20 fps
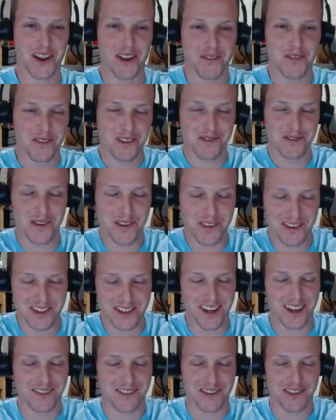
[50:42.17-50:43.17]
What's wrong,
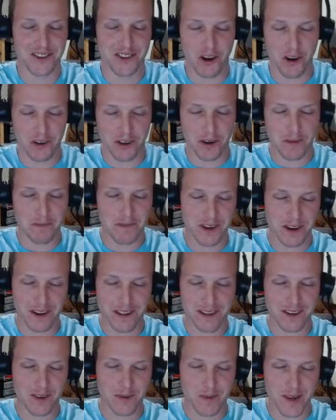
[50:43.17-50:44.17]
Jeff? You choked up there a
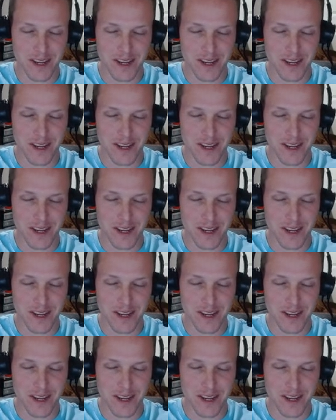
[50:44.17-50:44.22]
little bit?